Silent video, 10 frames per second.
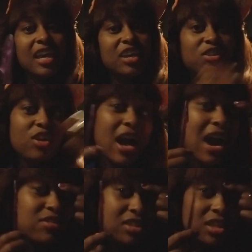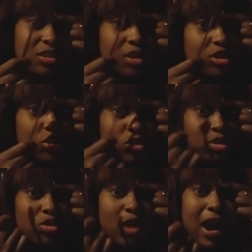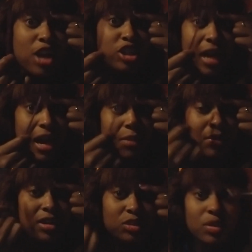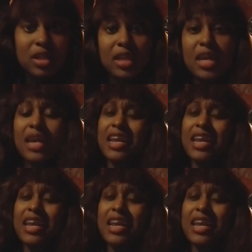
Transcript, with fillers: and you know obviously you know you you arch your eyebrows with it